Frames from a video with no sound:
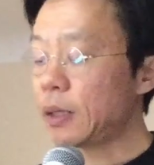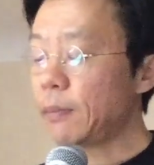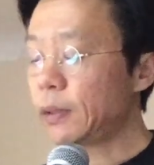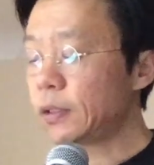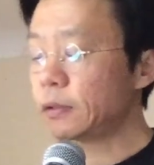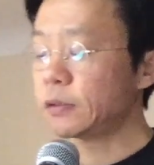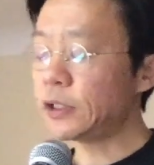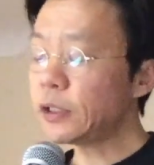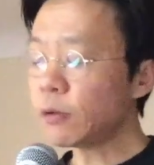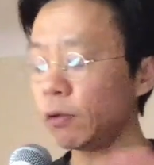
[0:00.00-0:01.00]
But
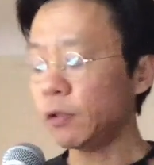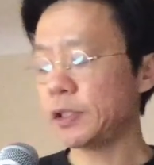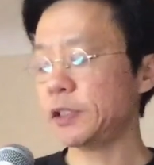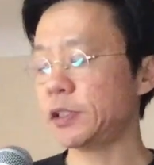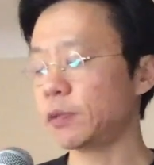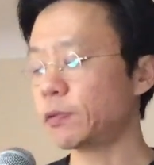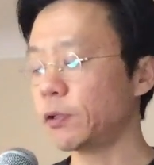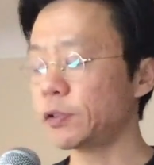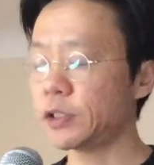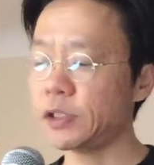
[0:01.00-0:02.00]
decolonizing
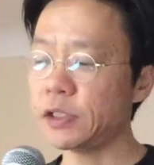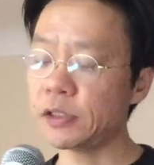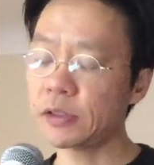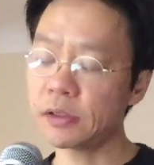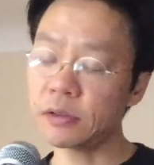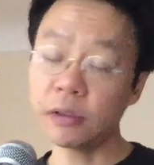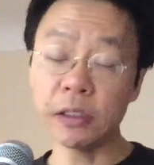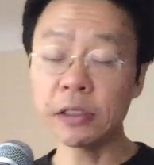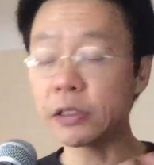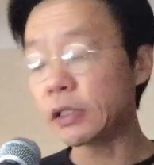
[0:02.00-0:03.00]
approach it's
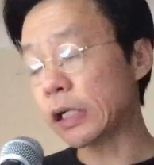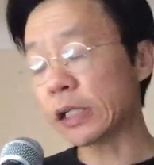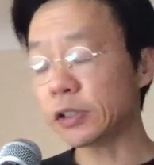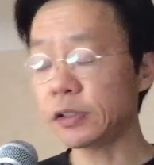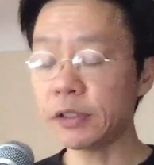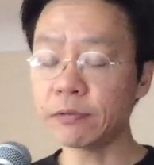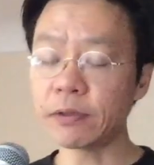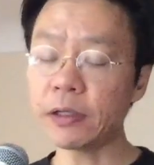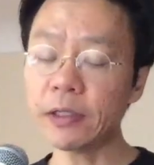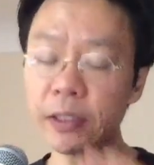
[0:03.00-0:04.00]
actually a
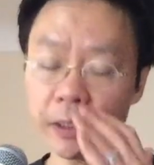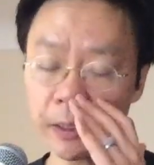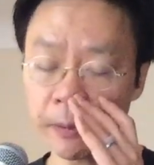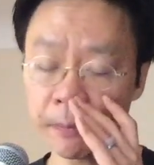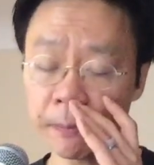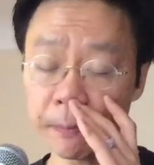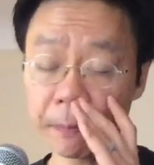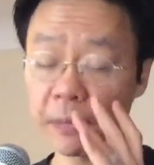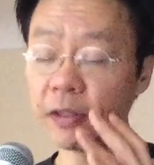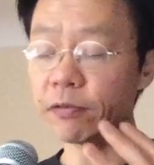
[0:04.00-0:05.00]
very
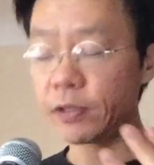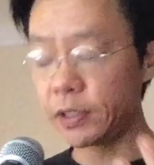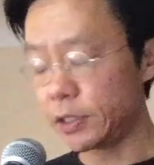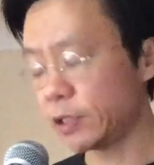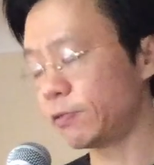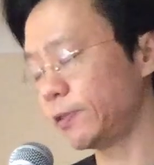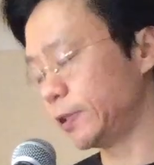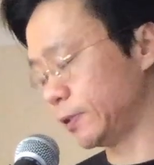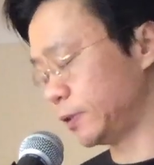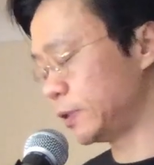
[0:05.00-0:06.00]
diverse
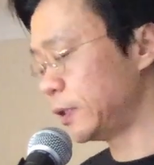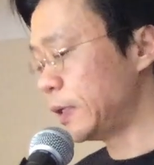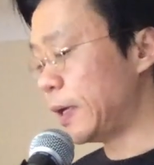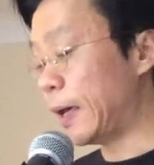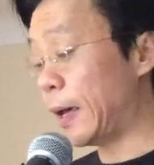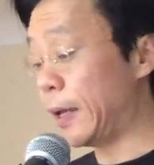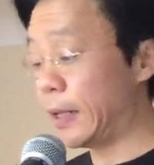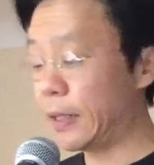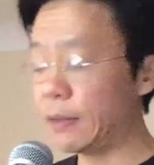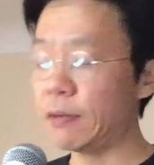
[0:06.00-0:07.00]
field
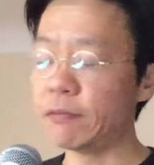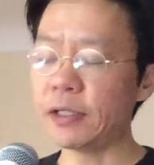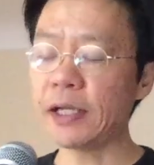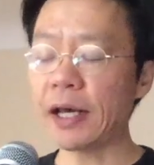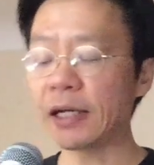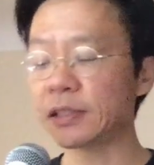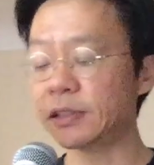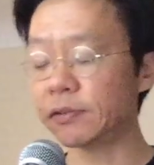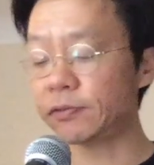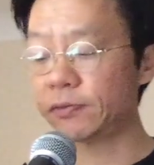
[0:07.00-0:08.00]
and very
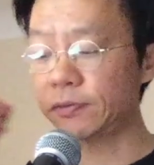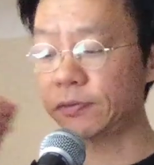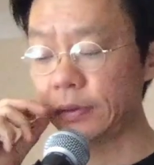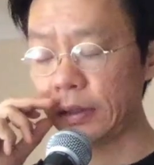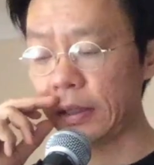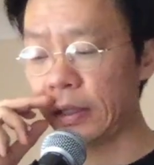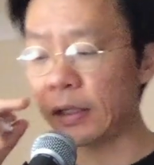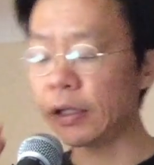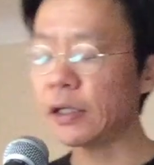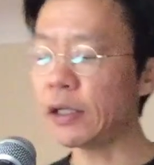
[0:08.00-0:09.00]
active
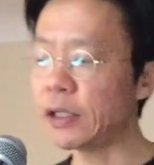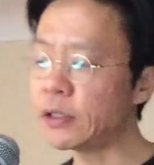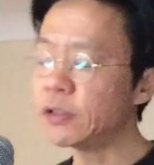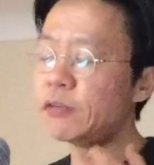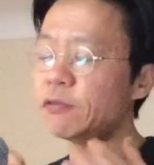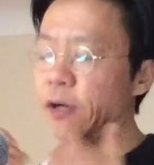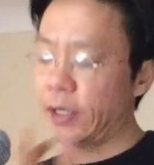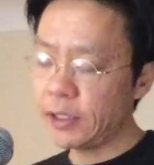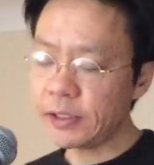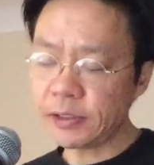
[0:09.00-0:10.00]
in
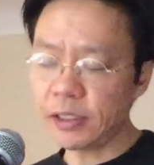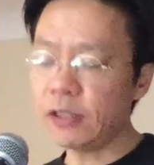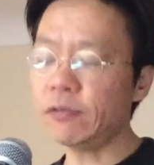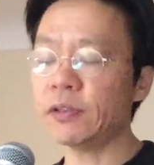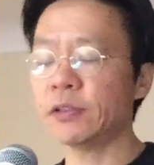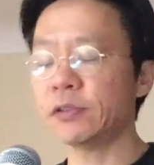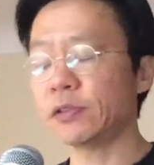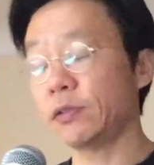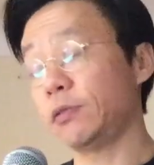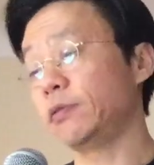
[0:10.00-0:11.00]
defining itself and
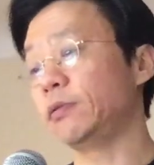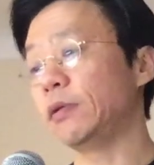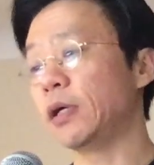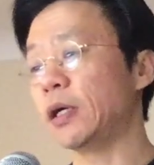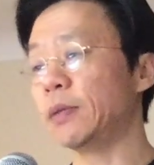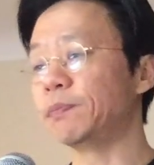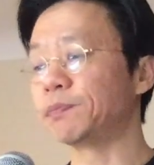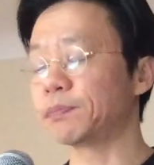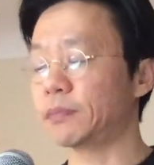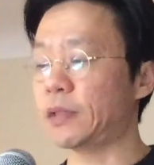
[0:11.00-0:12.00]
also
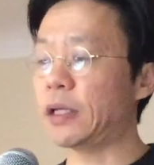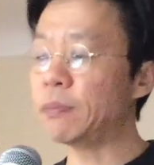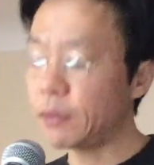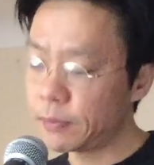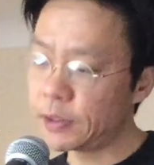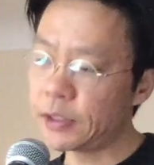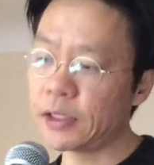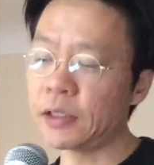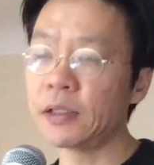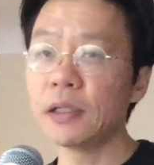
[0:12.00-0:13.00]
implementing